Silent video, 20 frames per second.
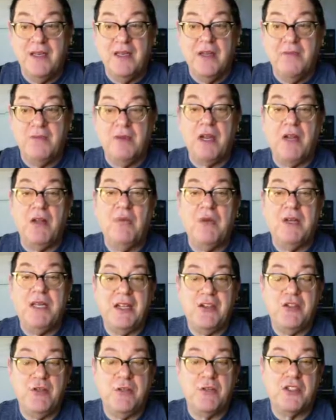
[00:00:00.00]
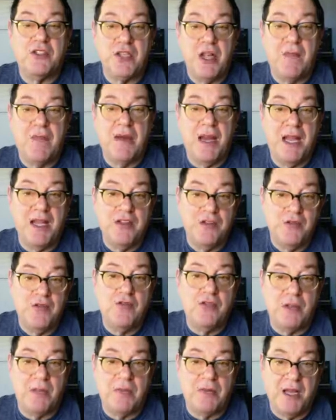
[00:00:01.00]
But I don't want to take too much time. And I do
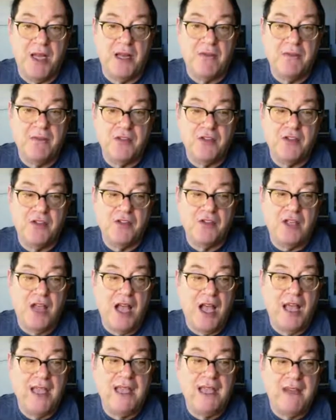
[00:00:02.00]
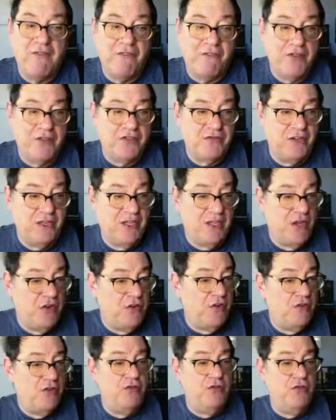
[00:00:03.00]
sometimes because I get frustrated. And I
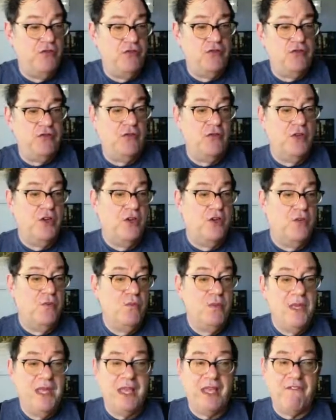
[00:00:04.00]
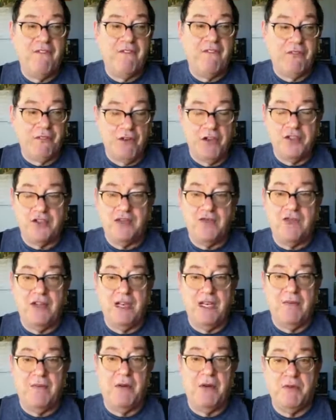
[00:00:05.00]
know you do too. We get
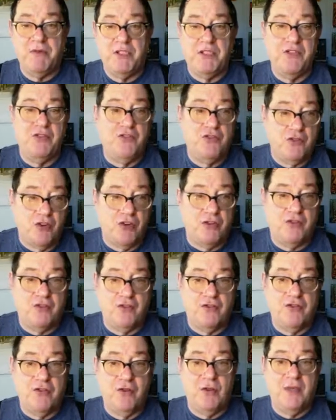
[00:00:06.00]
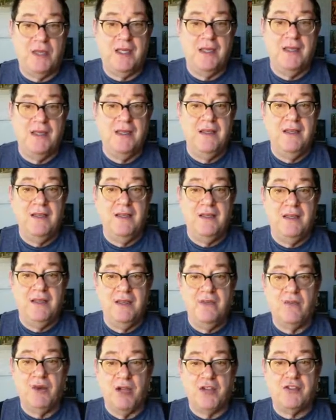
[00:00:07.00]
frustrated by what these jerks are doing
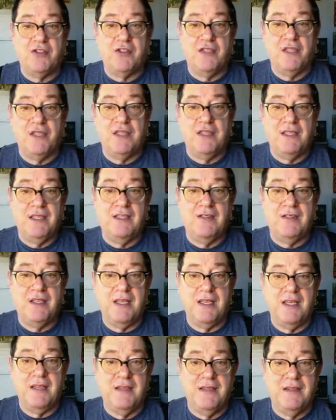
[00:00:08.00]
in Washington, D.C.